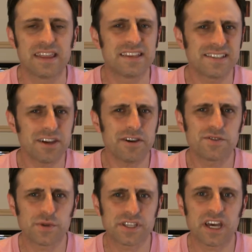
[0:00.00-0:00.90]
The
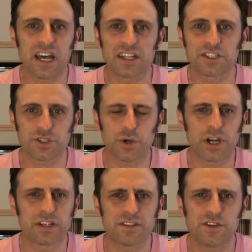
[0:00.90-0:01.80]
series was cut
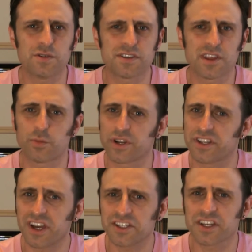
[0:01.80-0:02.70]
short due to the
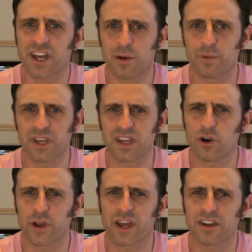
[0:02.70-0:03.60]
production company
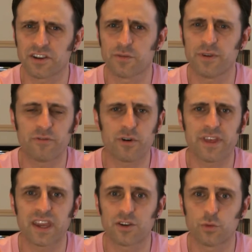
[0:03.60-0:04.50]
going under before
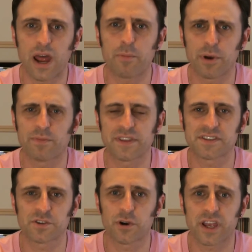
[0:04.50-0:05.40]
they could wrap up the
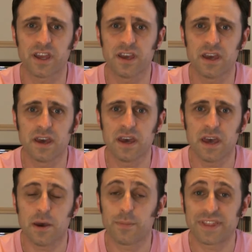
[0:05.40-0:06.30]
story,
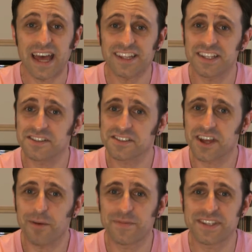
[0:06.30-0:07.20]
but that didn't
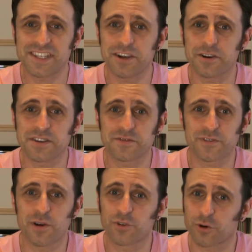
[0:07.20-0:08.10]
stop the series
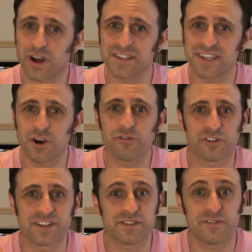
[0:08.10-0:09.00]
from crossing over
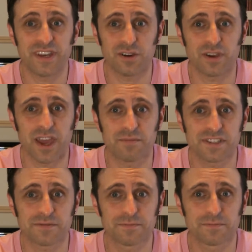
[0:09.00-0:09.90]
into video games.